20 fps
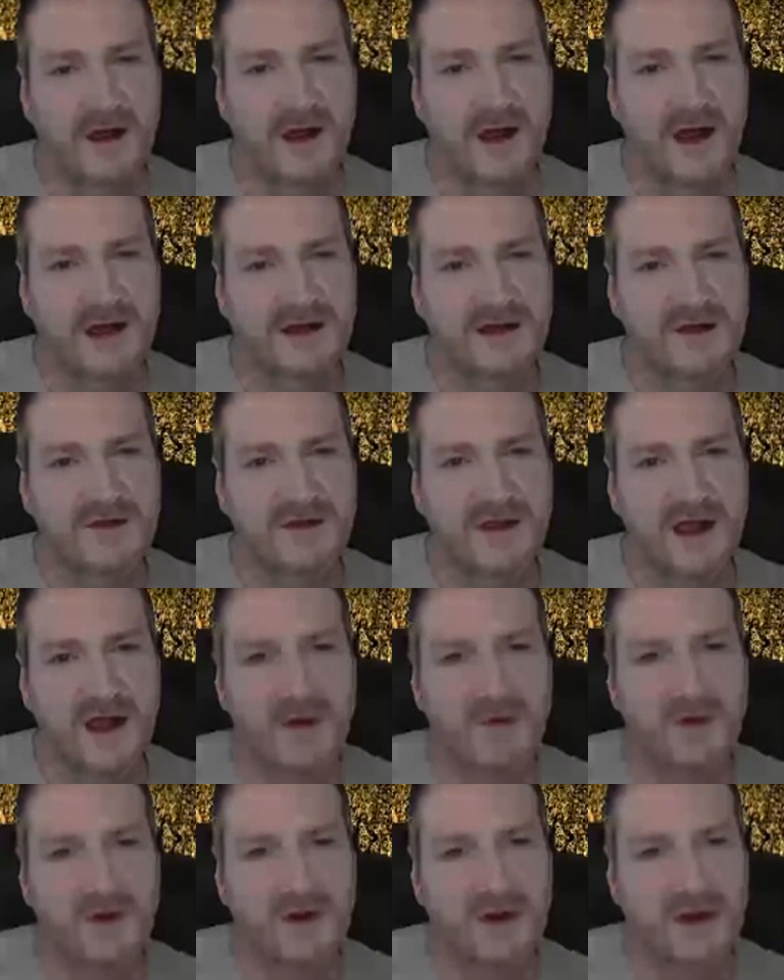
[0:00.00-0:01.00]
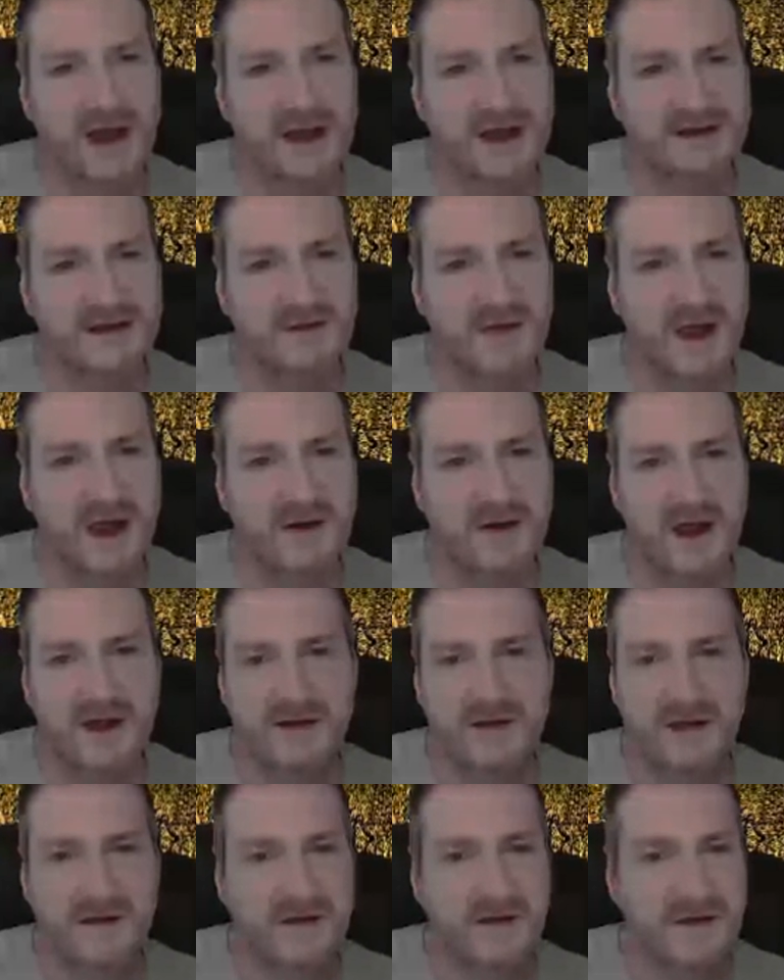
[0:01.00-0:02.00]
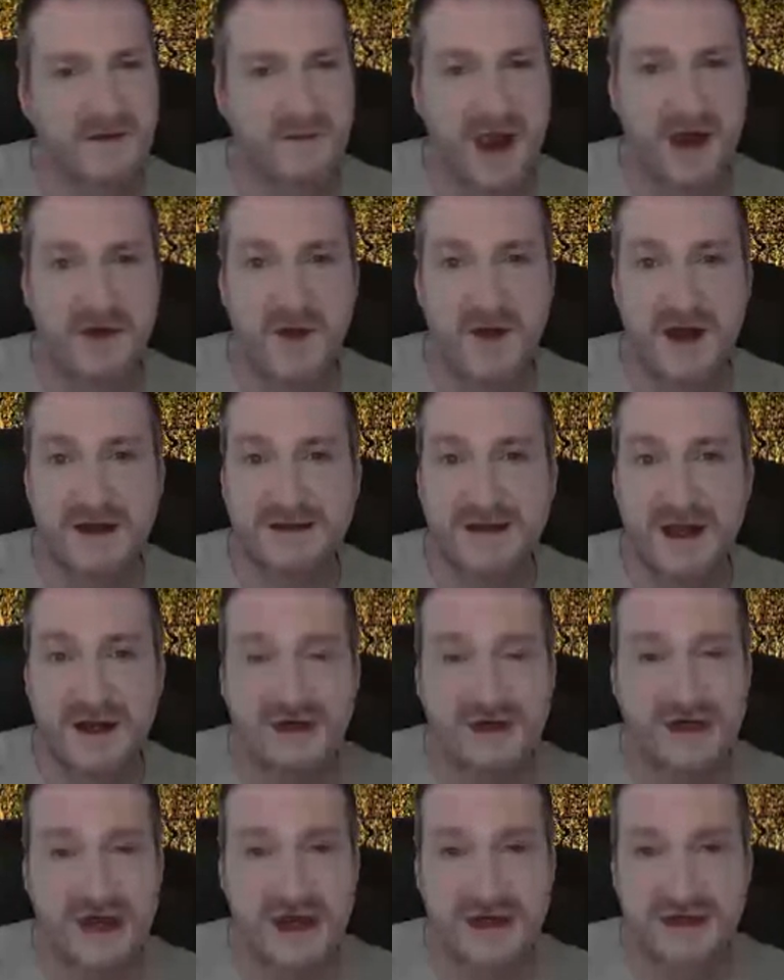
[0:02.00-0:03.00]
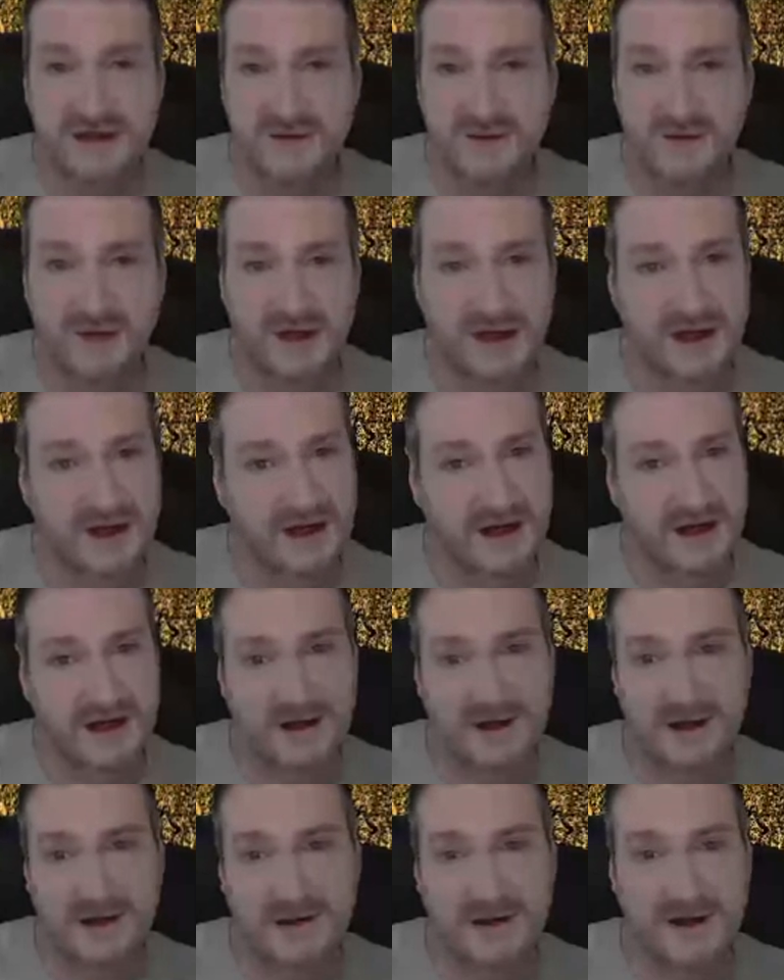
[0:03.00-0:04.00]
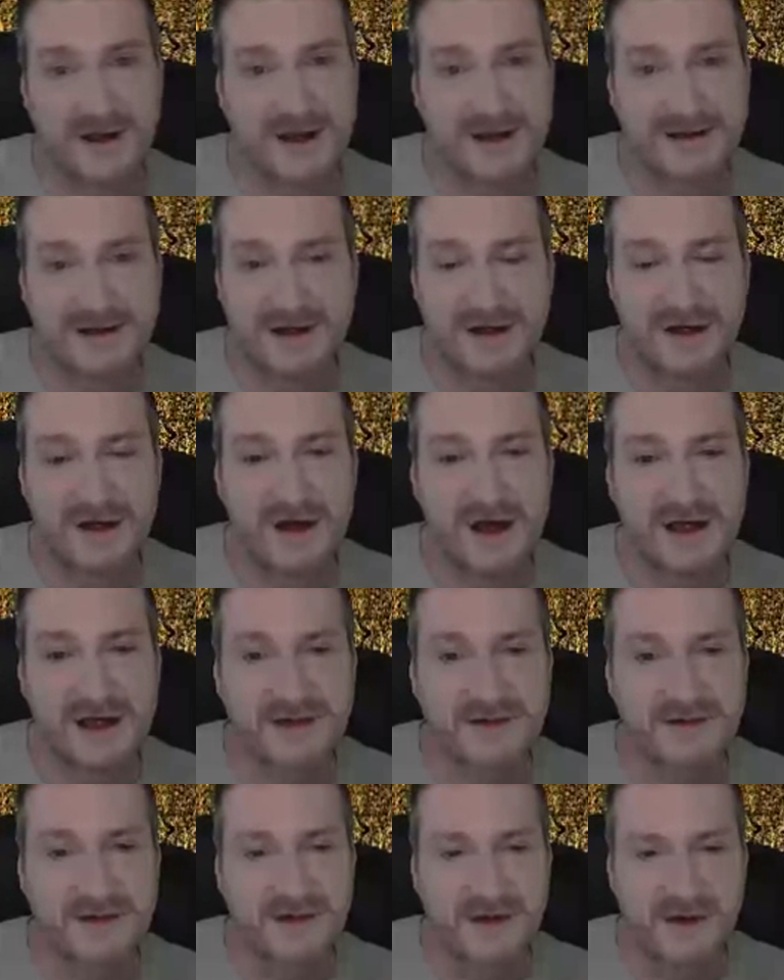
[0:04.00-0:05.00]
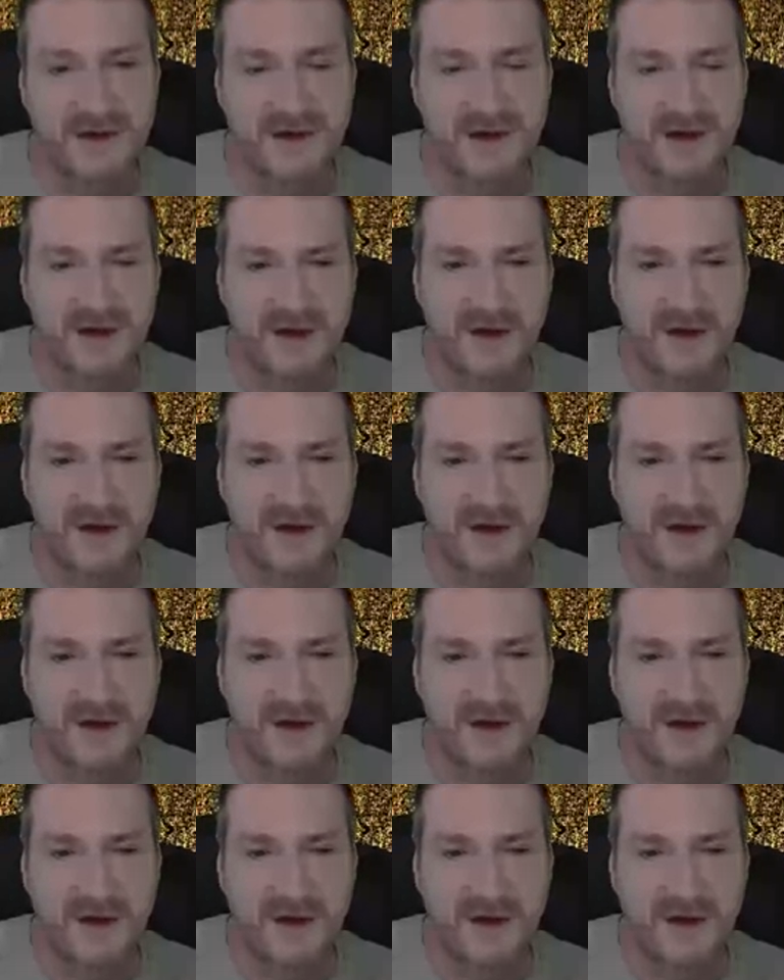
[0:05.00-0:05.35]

uh, I don't think I'll put clouds in the background. The background is going to change completely. Like I said, you guys,